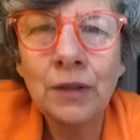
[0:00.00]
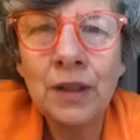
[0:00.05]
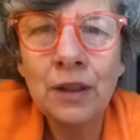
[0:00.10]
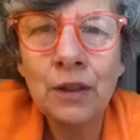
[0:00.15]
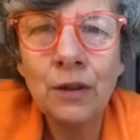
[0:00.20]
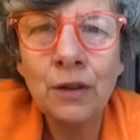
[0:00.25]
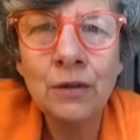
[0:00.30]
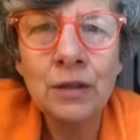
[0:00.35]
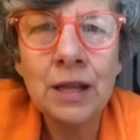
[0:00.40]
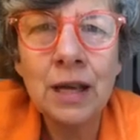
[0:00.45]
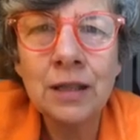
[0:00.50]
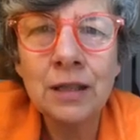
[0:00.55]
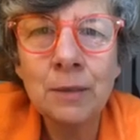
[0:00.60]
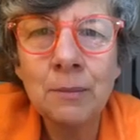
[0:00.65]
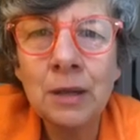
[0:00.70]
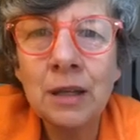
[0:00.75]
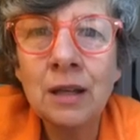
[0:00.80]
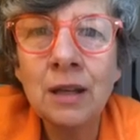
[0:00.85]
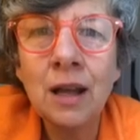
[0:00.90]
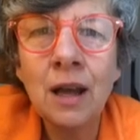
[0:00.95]

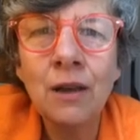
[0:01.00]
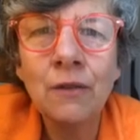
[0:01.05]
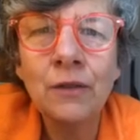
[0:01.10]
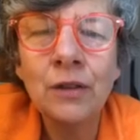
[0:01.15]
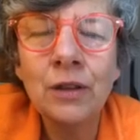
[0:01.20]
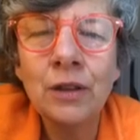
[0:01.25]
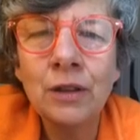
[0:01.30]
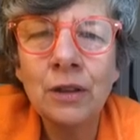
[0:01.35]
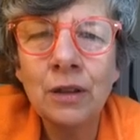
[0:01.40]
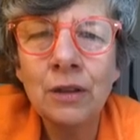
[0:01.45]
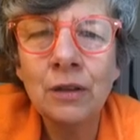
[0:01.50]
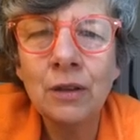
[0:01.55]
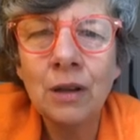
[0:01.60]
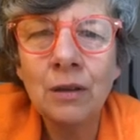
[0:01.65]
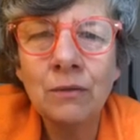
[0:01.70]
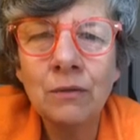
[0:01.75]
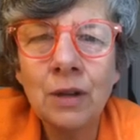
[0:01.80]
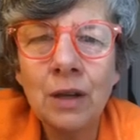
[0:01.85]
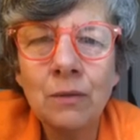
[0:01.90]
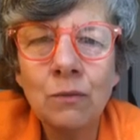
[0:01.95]
enthusiasm and love
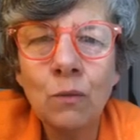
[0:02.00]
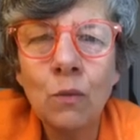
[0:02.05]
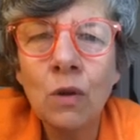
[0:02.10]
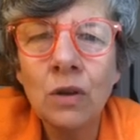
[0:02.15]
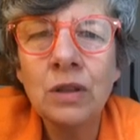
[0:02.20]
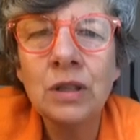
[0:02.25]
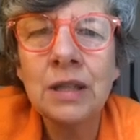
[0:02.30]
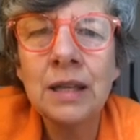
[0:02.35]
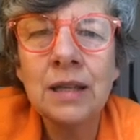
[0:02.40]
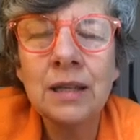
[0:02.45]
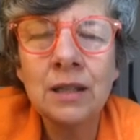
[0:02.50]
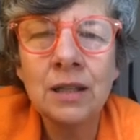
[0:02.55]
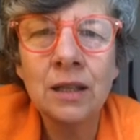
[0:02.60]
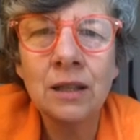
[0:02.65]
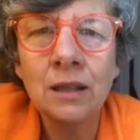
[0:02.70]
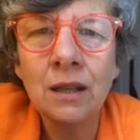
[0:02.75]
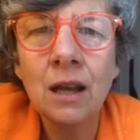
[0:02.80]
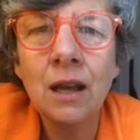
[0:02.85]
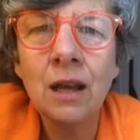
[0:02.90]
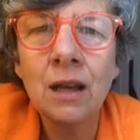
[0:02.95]
and wanting
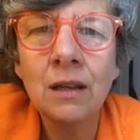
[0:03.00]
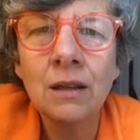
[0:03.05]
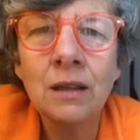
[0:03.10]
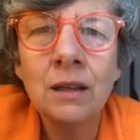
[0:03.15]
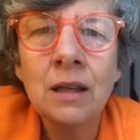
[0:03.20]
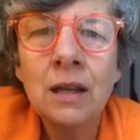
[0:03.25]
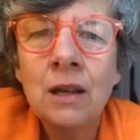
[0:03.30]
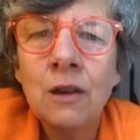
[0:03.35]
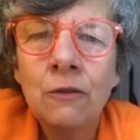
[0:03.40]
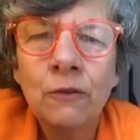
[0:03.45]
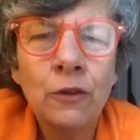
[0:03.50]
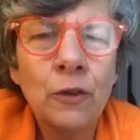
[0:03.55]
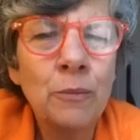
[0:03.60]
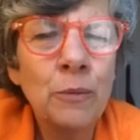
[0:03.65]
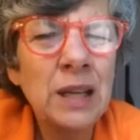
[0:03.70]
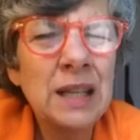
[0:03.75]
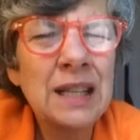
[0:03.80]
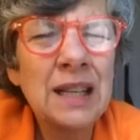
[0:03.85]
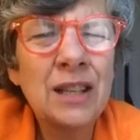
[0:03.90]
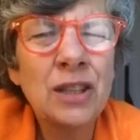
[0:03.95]
to learn
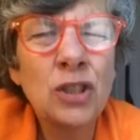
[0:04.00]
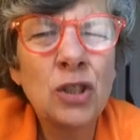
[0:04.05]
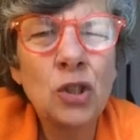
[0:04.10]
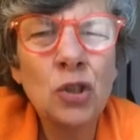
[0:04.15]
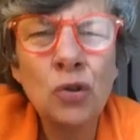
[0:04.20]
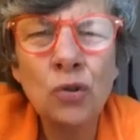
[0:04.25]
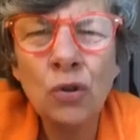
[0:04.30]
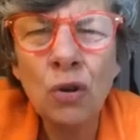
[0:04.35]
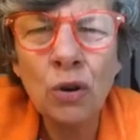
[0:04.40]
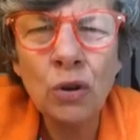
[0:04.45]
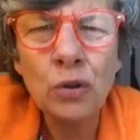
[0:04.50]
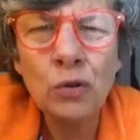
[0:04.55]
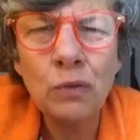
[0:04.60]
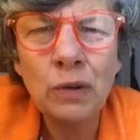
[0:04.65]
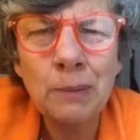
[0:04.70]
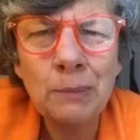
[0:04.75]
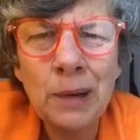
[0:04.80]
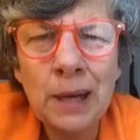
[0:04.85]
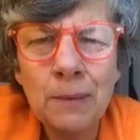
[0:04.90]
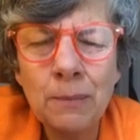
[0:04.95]
from these
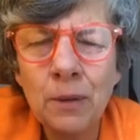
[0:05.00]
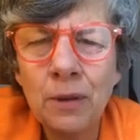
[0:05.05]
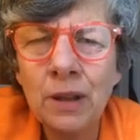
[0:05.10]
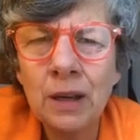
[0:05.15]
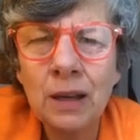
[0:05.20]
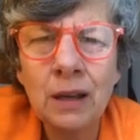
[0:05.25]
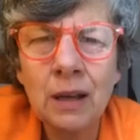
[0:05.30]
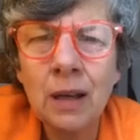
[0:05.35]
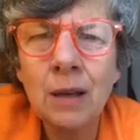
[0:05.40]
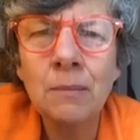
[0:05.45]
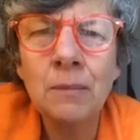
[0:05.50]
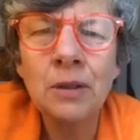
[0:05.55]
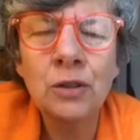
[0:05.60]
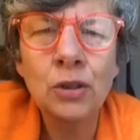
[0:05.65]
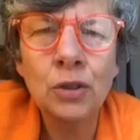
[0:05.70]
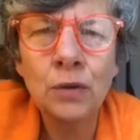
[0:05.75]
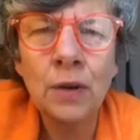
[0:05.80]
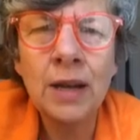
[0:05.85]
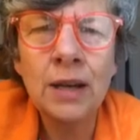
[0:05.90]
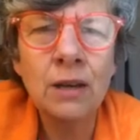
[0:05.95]
extraordinary people that come
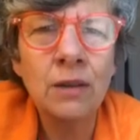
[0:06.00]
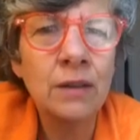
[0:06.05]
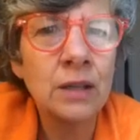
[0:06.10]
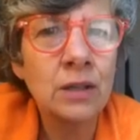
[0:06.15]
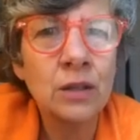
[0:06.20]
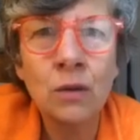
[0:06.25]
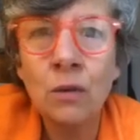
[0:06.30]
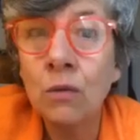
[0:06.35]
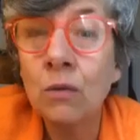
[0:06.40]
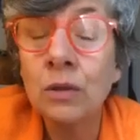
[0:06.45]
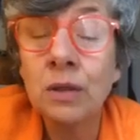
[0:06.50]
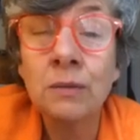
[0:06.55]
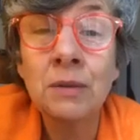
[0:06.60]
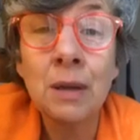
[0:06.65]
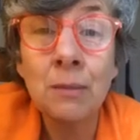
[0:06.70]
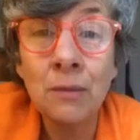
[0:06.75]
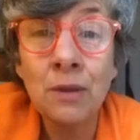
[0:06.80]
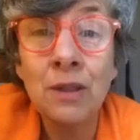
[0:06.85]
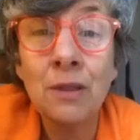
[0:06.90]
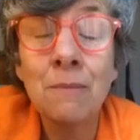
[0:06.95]
and train on this course.
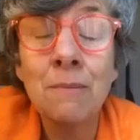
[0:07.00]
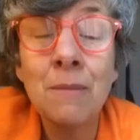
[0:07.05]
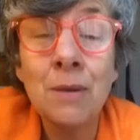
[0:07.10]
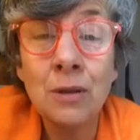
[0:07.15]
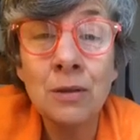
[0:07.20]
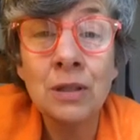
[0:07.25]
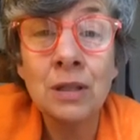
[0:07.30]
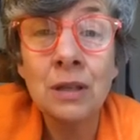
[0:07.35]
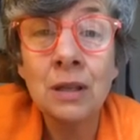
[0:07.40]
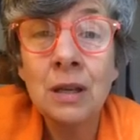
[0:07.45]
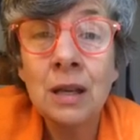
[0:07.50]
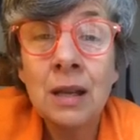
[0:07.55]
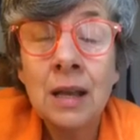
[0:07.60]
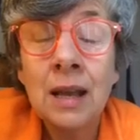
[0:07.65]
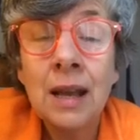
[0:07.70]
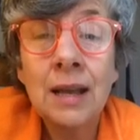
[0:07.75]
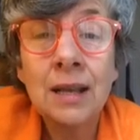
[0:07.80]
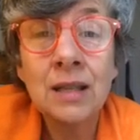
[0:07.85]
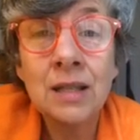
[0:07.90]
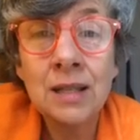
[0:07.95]
Some of the most
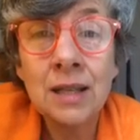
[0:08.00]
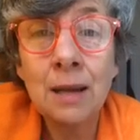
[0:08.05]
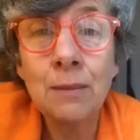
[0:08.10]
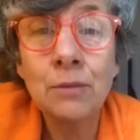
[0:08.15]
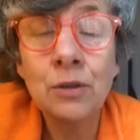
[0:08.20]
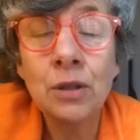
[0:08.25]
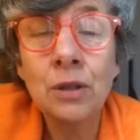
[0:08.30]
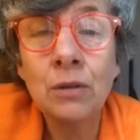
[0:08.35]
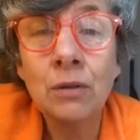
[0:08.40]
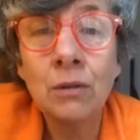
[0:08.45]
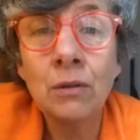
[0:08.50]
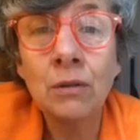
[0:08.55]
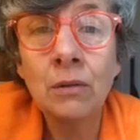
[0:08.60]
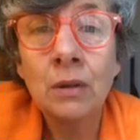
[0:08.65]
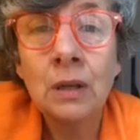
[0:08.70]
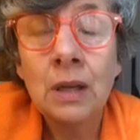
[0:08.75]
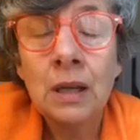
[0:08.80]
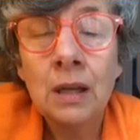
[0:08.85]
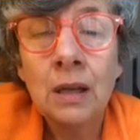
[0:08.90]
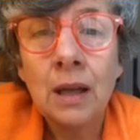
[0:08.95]

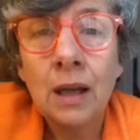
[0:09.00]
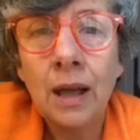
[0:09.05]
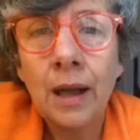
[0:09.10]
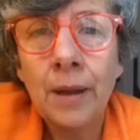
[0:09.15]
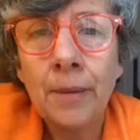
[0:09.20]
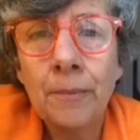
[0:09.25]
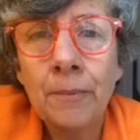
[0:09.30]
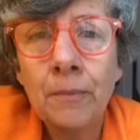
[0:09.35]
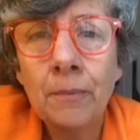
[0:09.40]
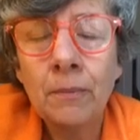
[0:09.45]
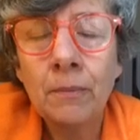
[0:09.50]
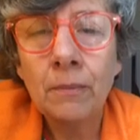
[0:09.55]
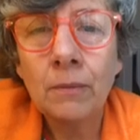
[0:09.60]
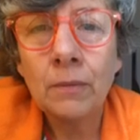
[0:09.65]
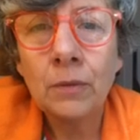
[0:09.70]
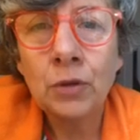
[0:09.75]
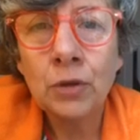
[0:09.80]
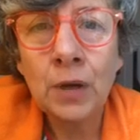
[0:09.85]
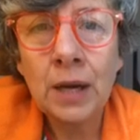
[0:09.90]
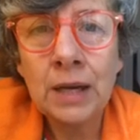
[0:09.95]
exceptional
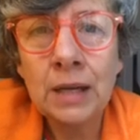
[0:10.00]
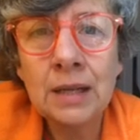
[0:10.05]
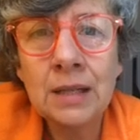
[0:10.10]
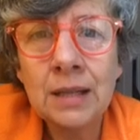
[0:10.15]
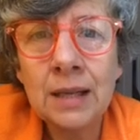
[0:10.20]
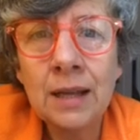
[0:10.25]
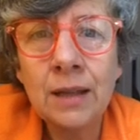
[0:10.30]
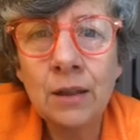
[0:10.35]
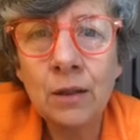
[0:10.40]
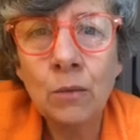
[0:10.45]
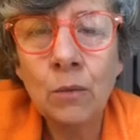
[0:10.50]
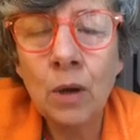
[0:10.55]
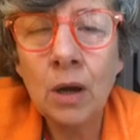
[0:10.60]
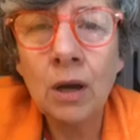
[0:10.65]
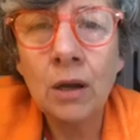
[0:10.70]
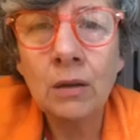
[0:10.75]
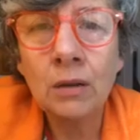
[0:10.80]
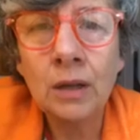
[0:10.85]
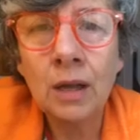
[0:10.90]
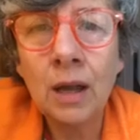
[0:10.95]
trainers in the
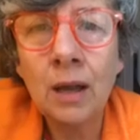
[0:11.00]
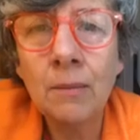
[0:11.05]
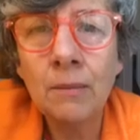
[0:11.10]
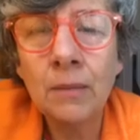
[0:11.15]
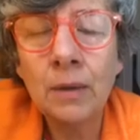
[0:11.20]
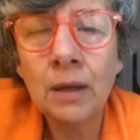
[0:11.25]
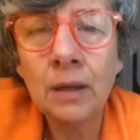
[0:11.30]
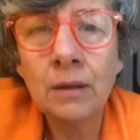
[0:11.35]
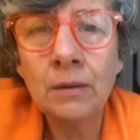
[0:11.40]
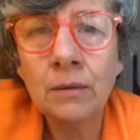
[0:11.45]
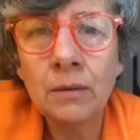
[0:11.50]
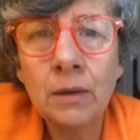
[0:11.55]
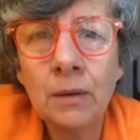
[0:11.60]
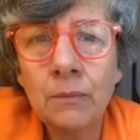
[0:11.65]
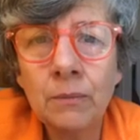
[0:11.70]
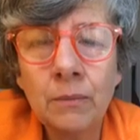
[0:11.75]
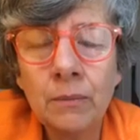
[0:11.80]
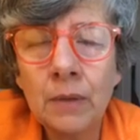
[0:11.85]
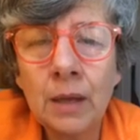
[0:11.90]
world come and